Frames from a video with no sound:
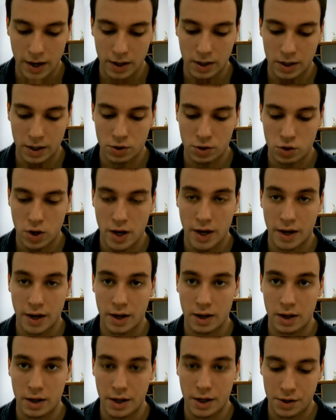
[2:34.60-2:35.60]
Light end
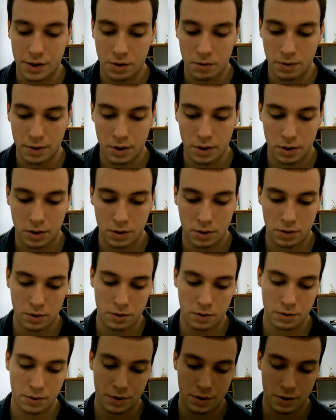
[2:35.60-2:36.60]
dragon, I need 2 of
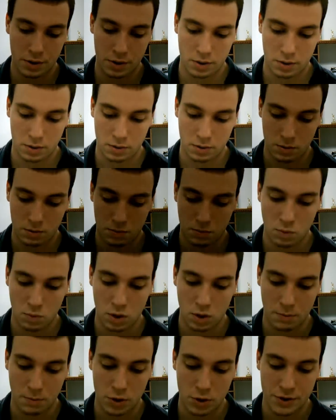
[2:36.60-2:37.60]
those.
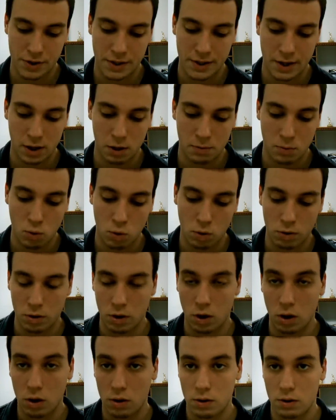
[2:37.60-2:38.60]
1 emergency
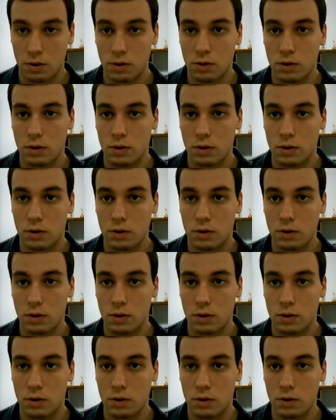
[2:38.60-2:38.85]
teleport,